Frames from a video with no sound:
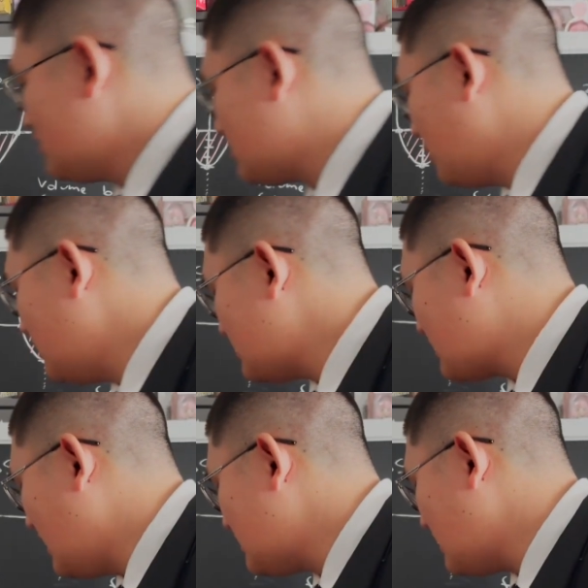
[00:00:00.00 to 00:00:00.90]
So in this
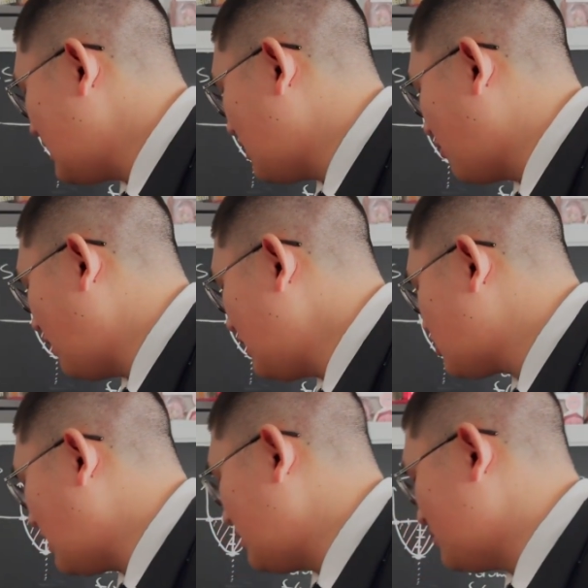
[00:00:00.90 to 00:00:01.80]
case, in a right
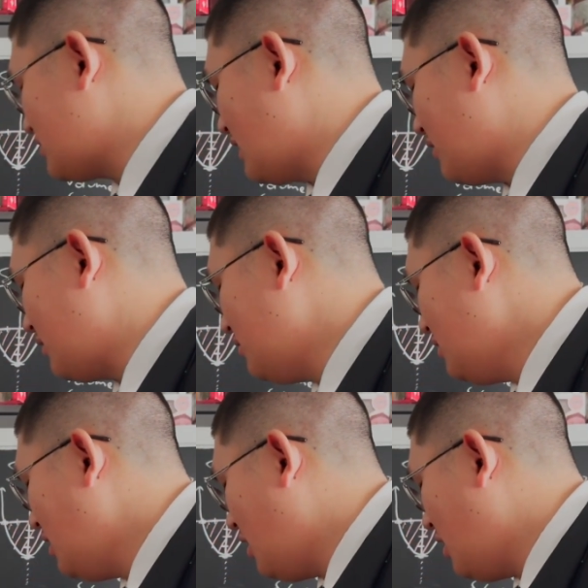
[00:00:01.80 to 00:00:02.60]
triangle scenario,